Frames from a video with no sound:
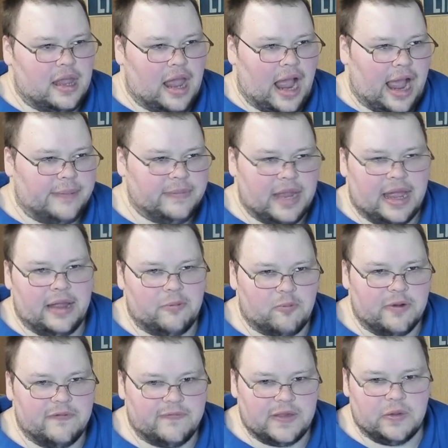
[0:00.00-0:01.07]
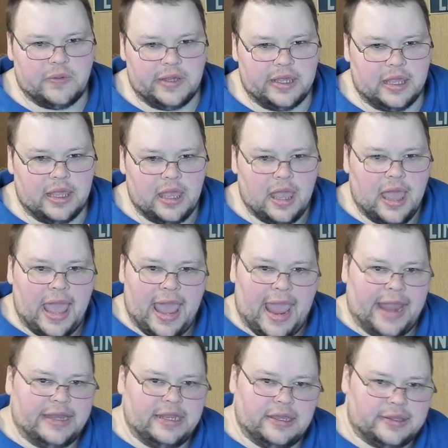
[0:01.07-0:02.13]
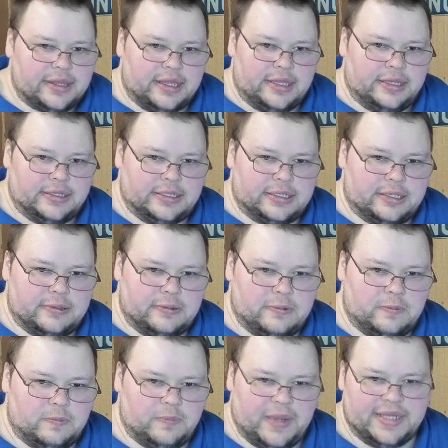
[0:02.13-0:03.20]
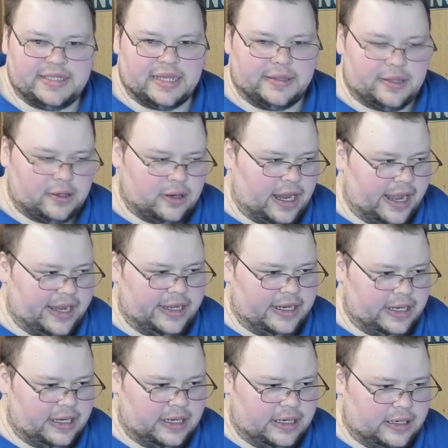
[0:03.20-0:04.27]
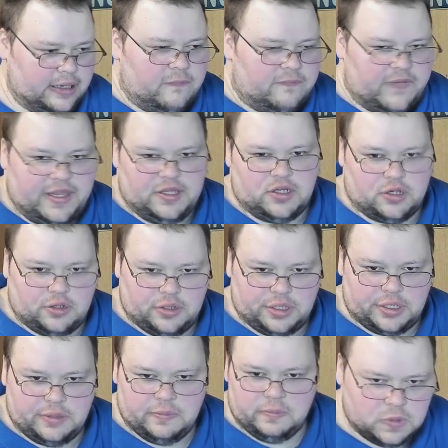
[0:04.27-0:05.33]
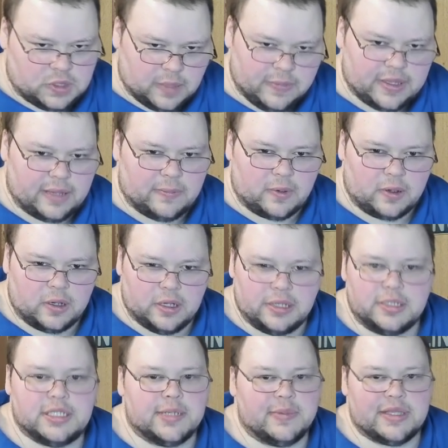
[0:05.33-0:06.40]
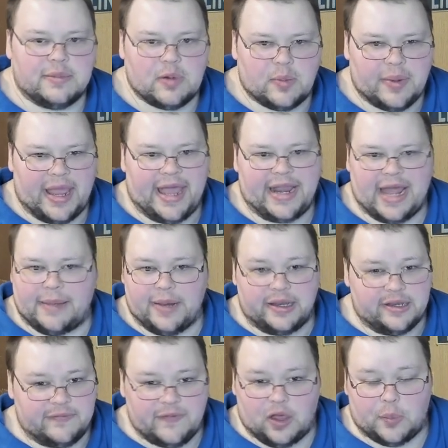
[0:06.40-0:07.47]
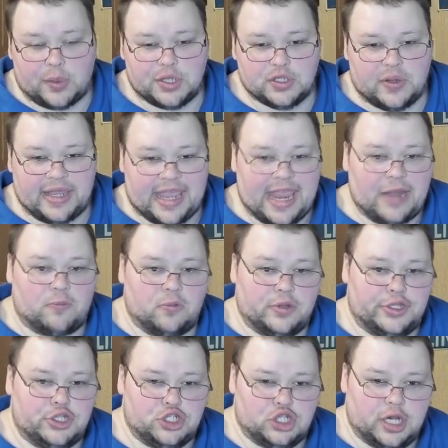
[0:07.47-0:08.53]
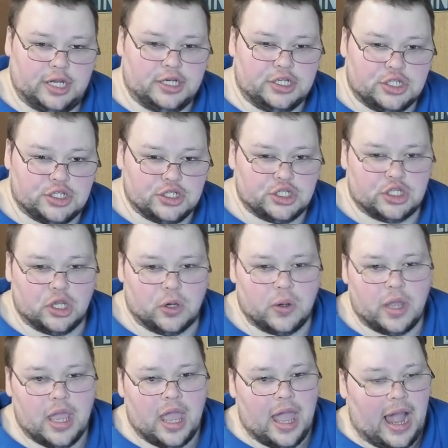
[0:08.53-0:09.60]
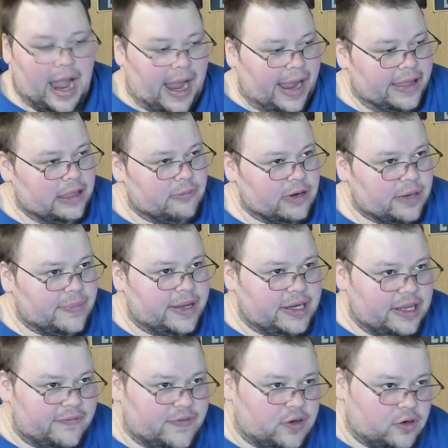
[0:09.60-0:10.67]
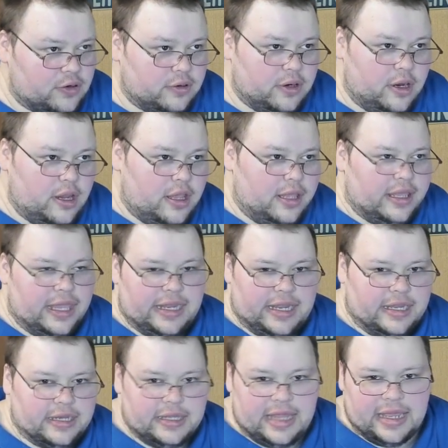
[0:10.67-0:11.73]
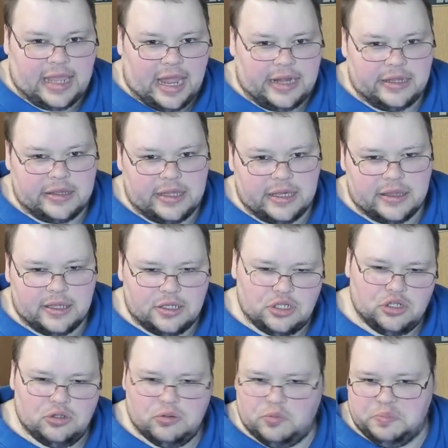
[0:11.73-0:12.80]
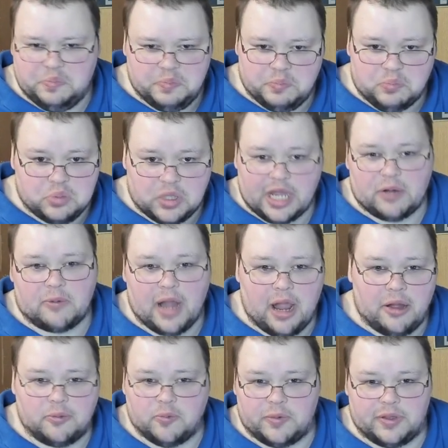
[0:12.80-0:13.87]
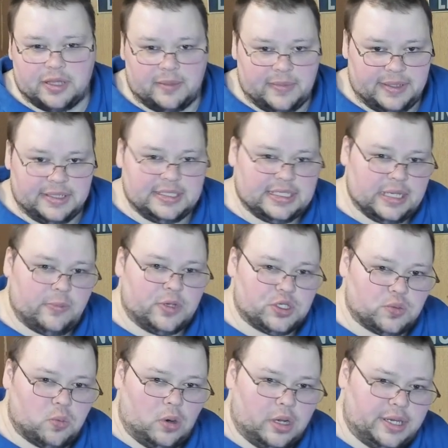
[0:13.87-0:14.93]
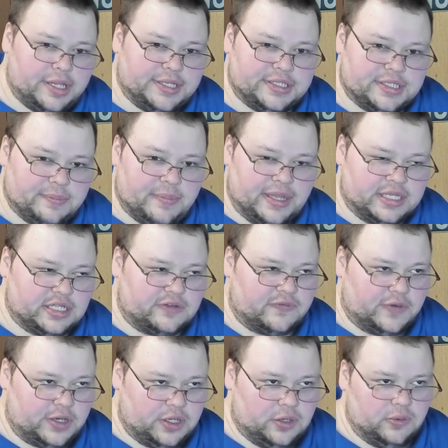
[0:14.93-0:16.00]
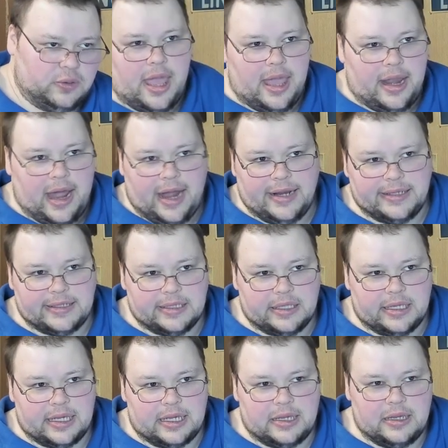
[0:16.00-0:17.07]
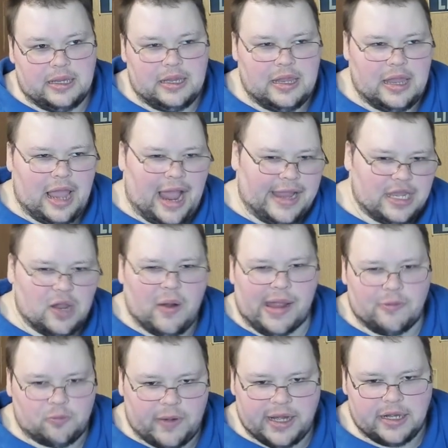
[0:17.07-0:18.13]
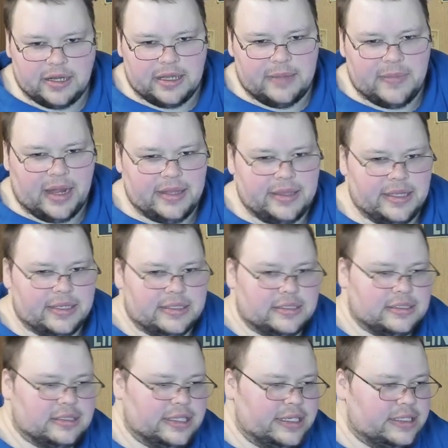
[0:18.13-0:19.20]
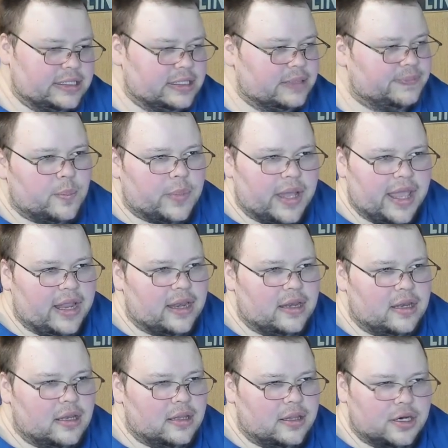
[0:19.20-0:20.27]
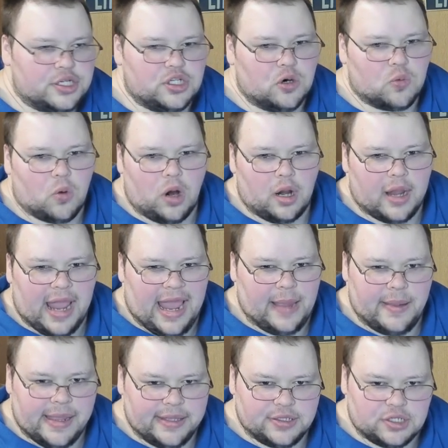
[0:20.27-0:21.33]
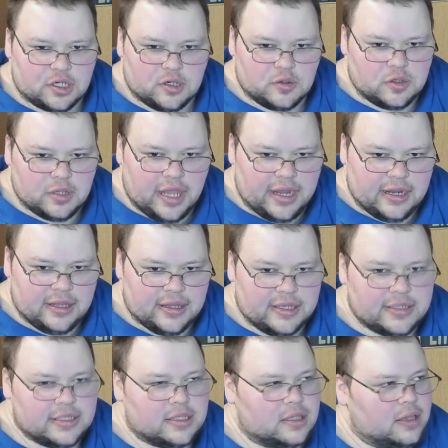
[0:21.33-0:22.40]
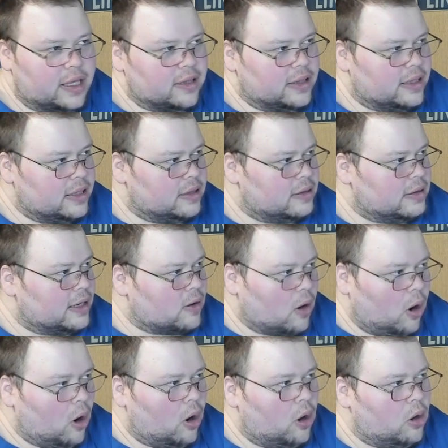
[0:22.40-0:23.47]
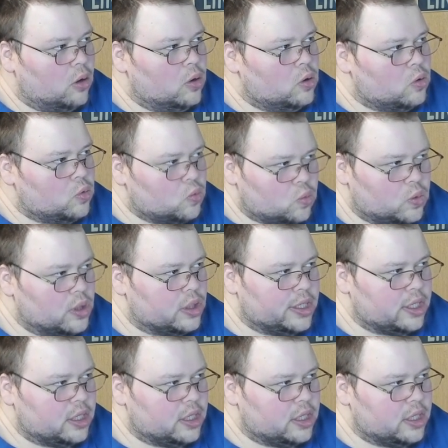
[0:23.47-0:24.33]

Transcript: I'm not reviewing any of these based on their IDE features. Some of them are good, some of them are bad. I'm not a developer, so I can't really judge. So I highly recommend if you're getting into that kind of thing that you play around with them and see which one is the best for you. And honestly, I know I ranked them on this list, but there's no wrong answer to any of these. Like they, they're all really